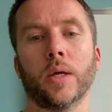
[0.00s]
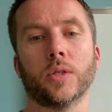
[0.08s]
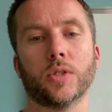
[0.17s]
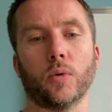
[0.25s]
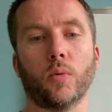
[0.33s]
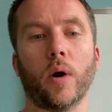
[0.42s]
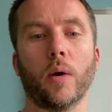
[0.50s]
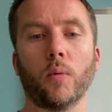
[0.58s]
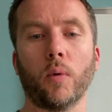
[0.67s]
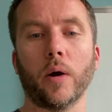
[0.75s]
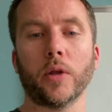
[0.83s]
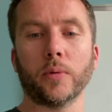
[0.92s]
So
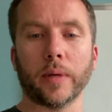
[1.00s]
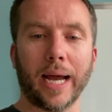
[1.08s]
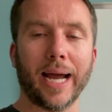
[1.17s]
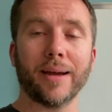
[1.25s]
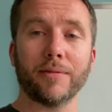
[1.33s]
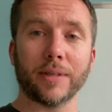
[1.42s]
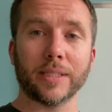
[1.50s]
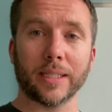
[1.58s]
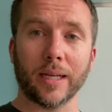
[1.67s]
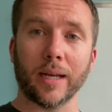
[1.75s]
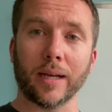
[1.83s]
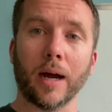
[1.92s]
what you would have is
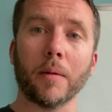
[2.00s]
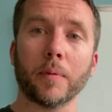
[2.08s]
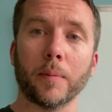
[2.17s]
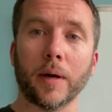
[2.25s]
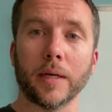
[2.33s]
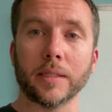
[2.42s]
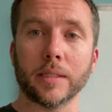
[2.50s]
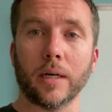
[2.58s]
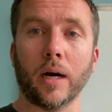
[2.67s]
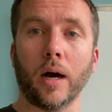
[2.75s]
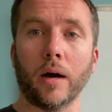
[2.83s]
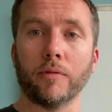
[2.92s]
a compromise
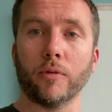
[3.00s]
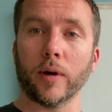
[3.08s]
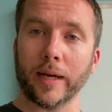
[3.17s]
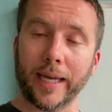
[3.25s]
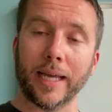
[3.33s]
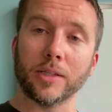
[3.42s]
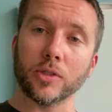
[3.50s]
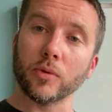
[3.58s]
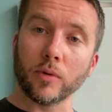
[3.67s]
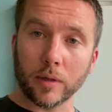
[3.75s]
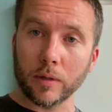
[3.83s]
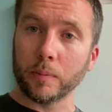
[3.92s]
of what gains
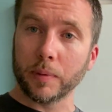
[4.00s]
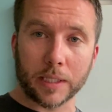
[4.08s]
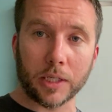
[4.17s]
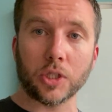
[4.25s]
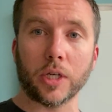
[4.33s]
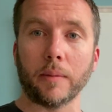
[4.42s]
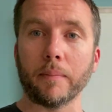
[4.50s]
you could potentially